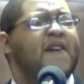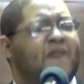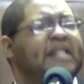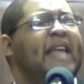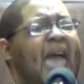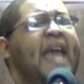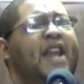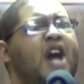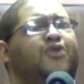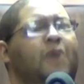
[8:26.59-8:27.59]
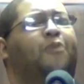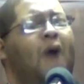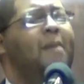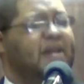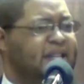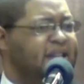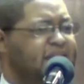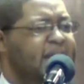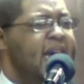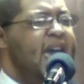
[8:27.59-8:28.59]
give us 800
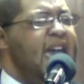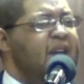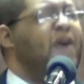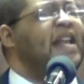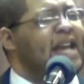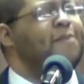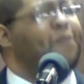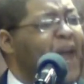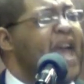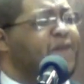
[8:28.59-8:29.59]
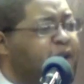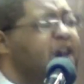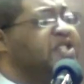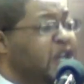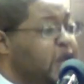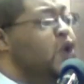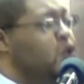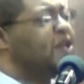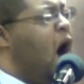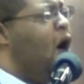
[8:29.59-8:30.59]
promises if he didn't plan for us to
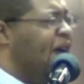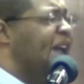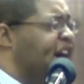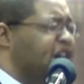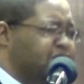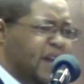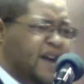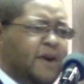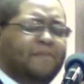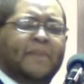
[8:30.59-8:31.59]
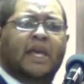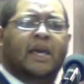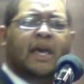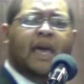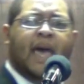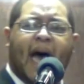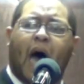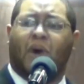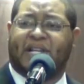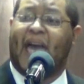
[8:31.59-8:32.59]
use all 800 of them.
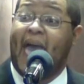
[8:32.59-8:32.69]
I wish I